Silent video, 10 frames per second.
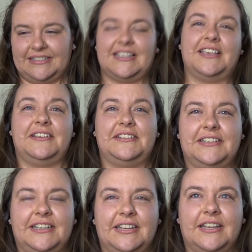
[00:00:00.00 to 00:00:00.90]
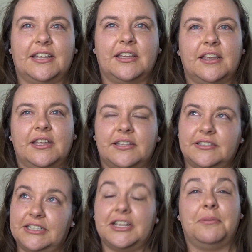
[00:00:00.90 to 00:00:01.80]
So
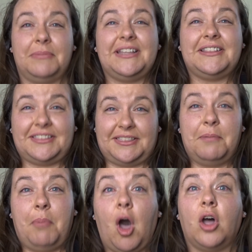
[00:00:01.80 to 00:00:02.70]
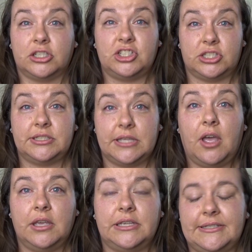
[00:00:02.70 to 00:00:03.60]
she got me the barge
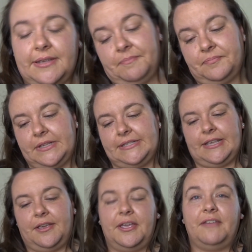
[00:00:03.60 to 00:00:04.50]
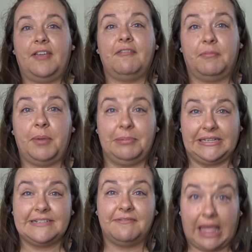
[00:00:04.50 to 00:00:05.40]
size. So if you ever pop
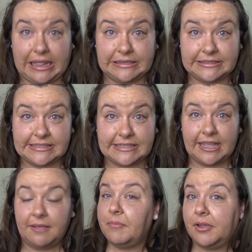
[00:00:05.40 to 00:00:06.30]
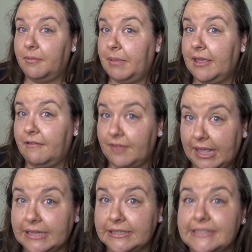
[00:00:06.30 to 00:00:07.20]
into Vans and buy a pair of
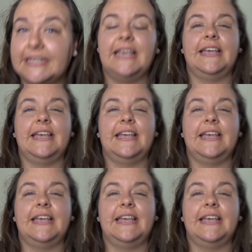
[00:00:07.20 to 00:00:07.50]
Vans,